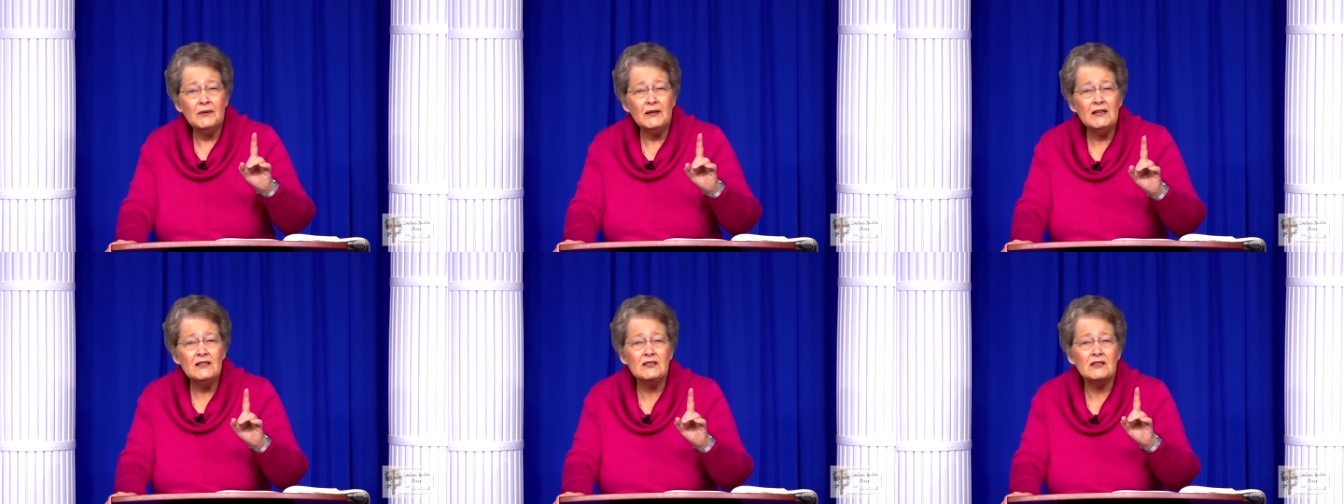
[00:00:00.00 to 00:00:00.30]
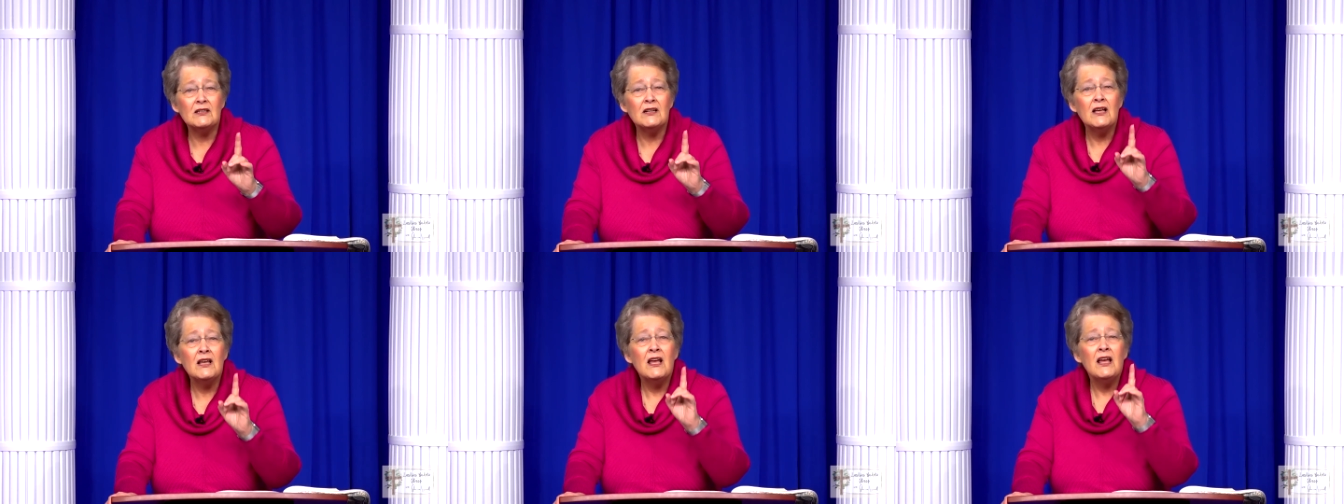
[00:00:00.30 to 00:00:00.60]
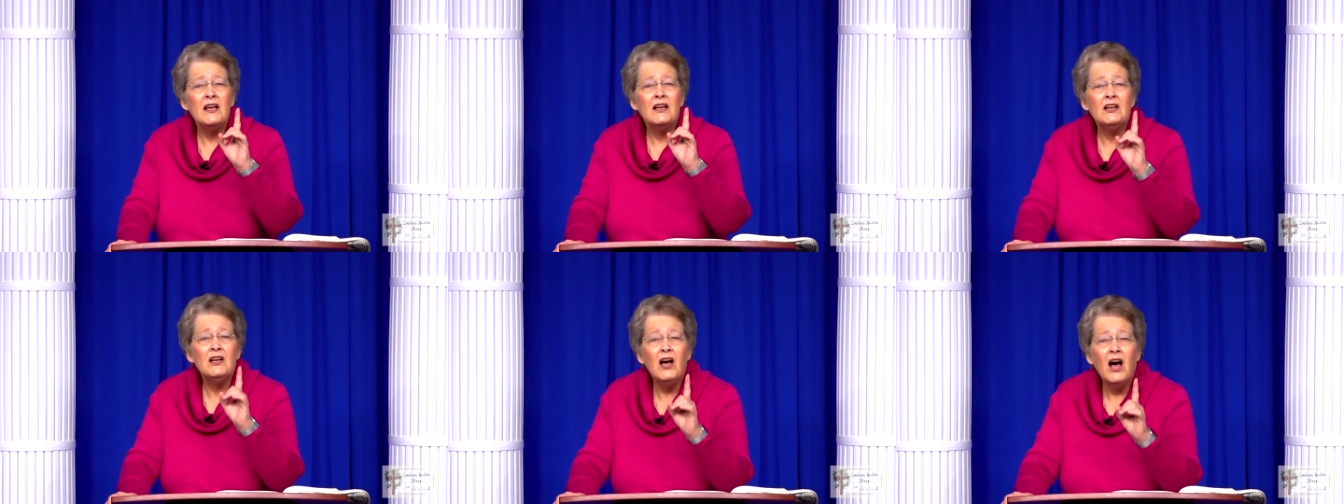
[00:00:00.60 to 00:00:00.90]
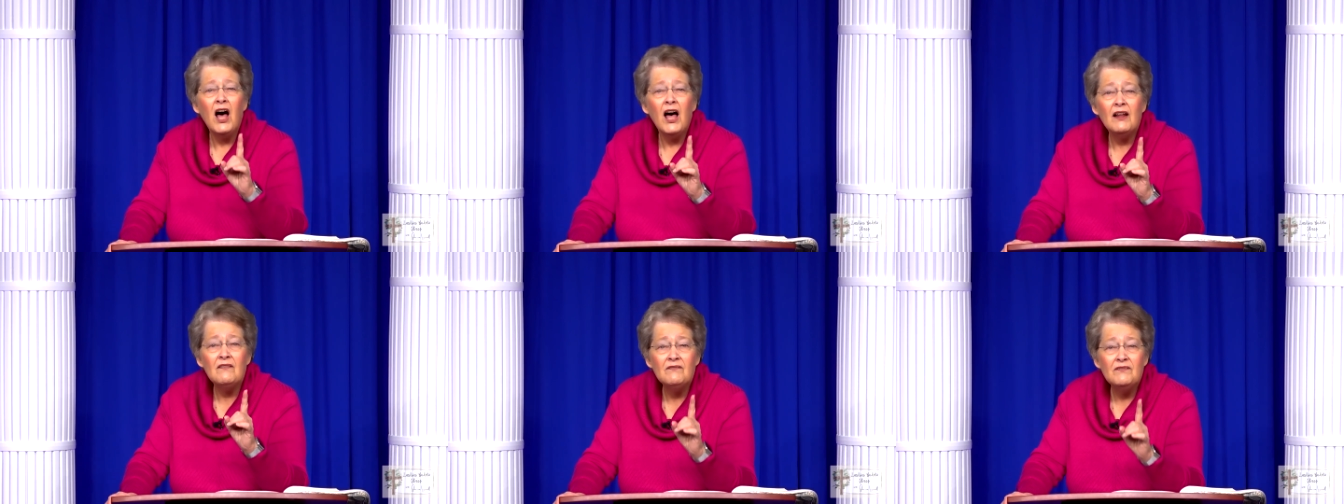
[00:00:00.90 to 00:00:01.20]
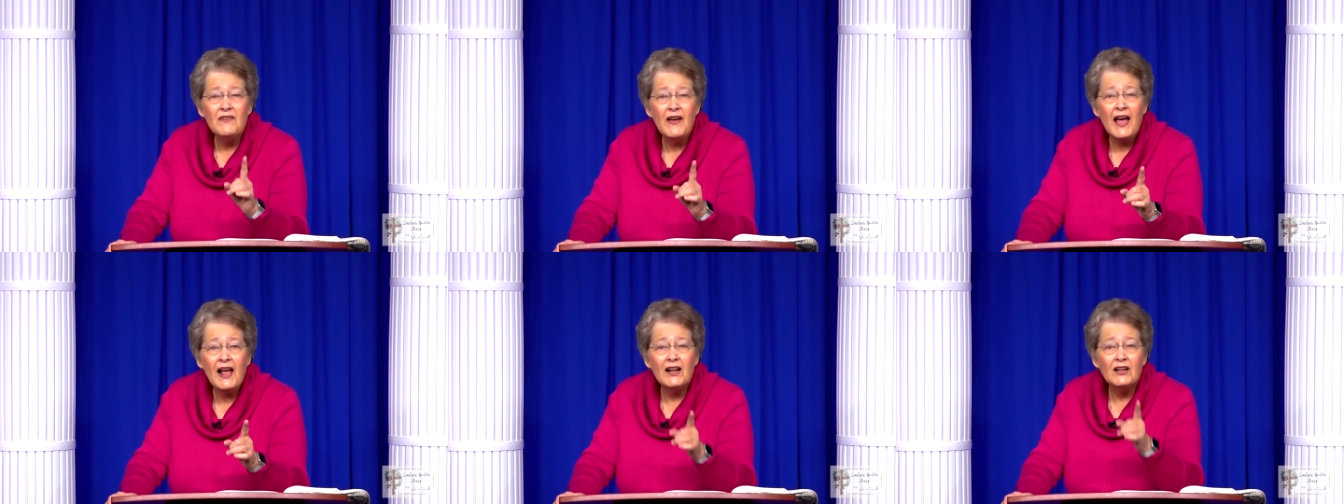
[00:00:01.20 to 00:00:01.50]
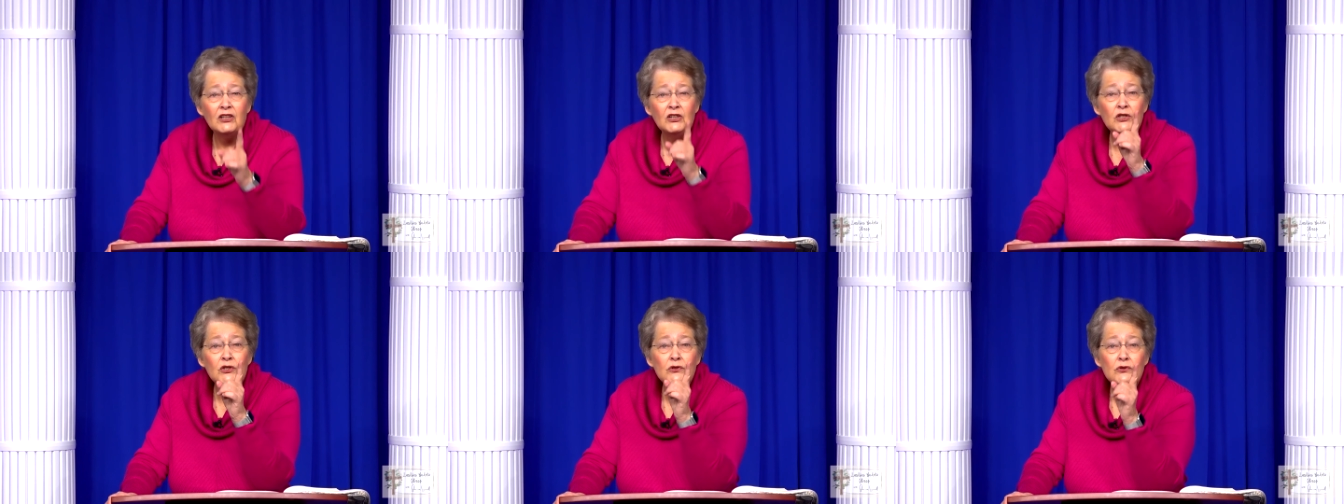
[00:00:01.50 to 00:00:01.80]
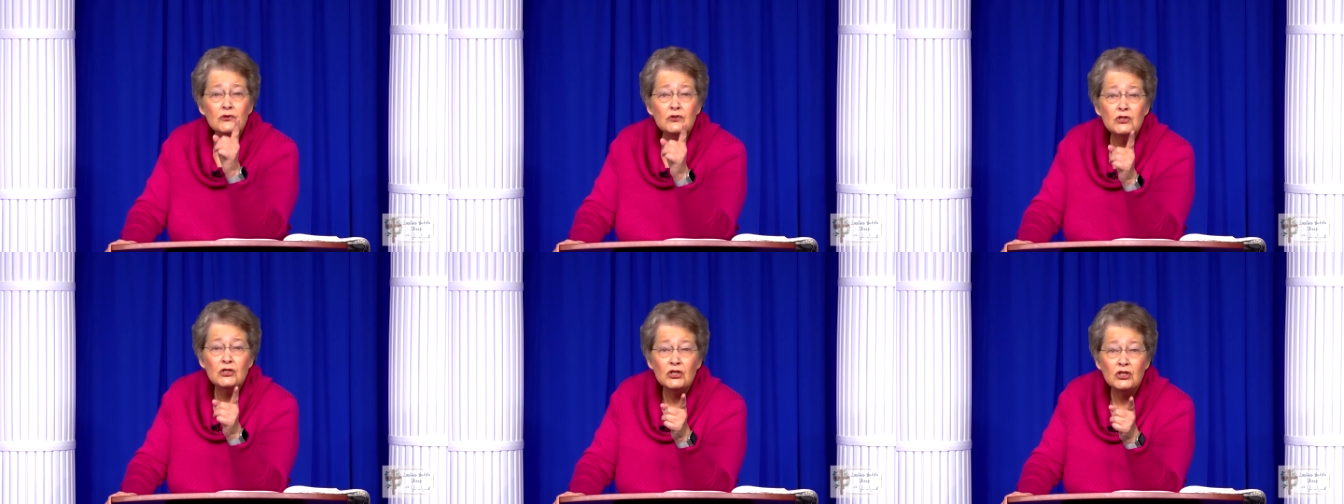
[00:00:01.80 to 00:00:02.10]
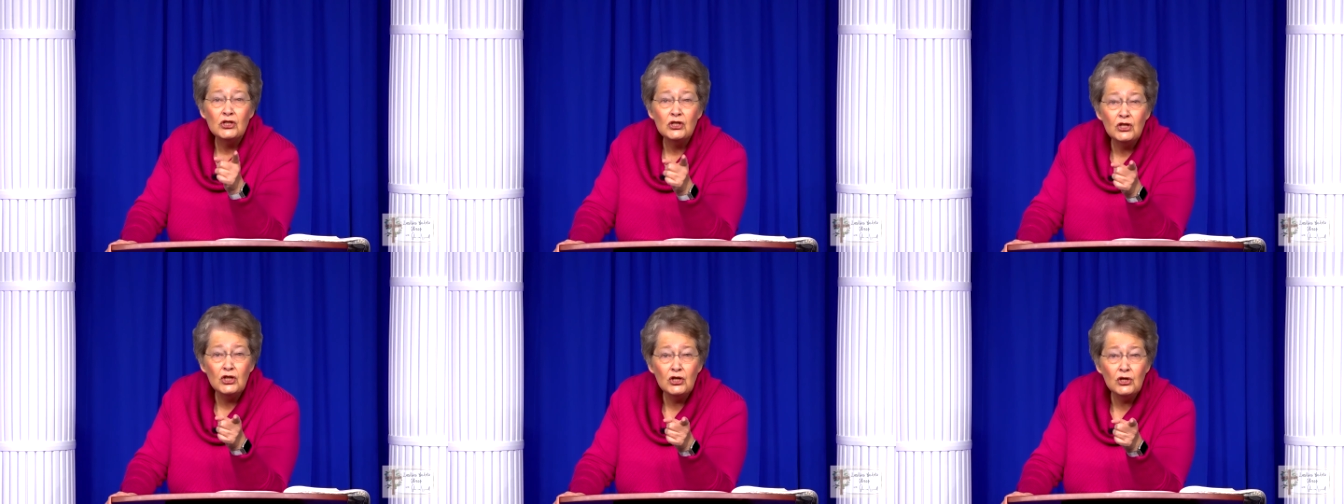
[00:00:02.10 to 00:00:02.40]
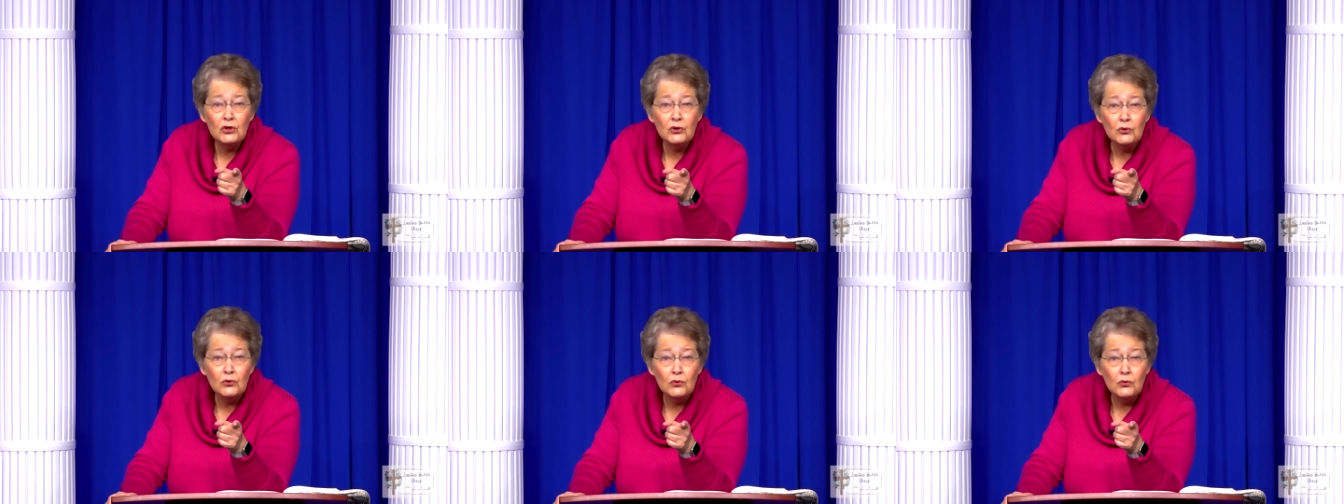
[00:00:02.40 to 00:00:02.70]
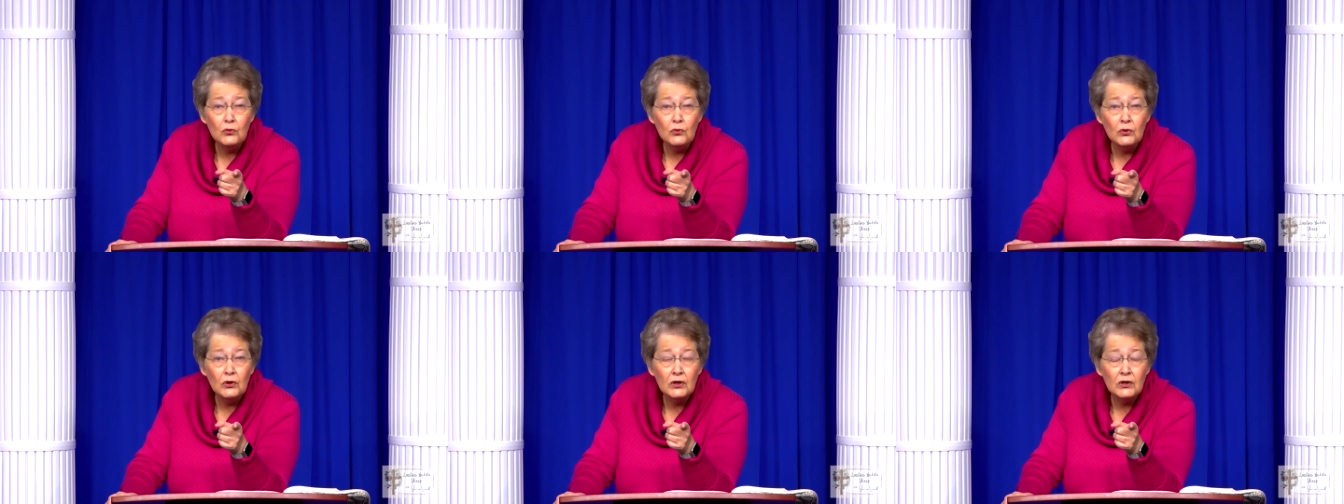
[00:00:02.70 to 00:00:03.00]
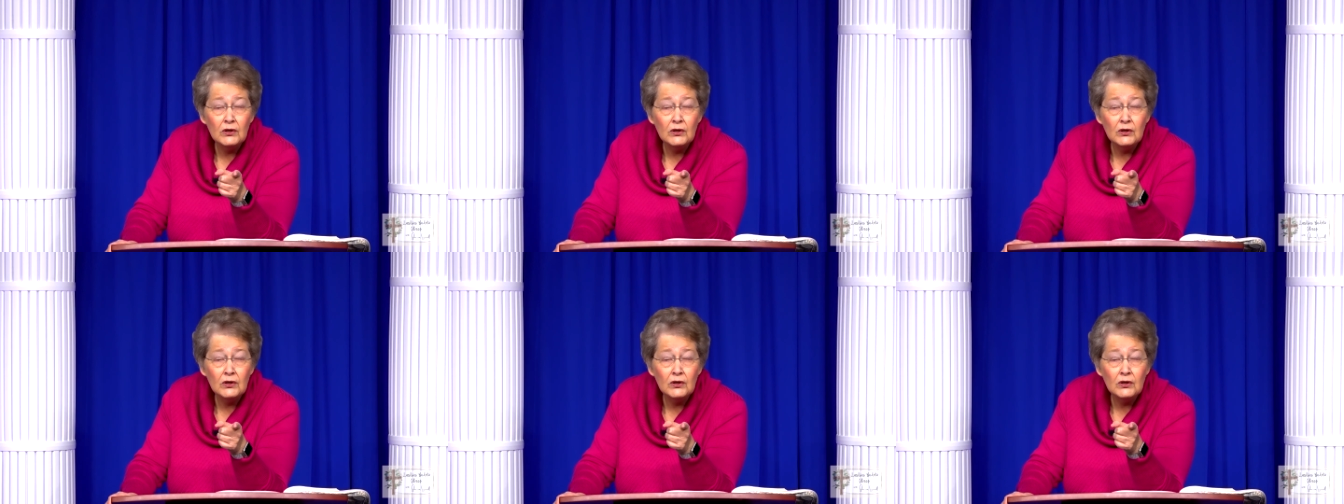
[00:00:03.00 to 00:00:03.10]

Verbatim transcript: Listen, God values you.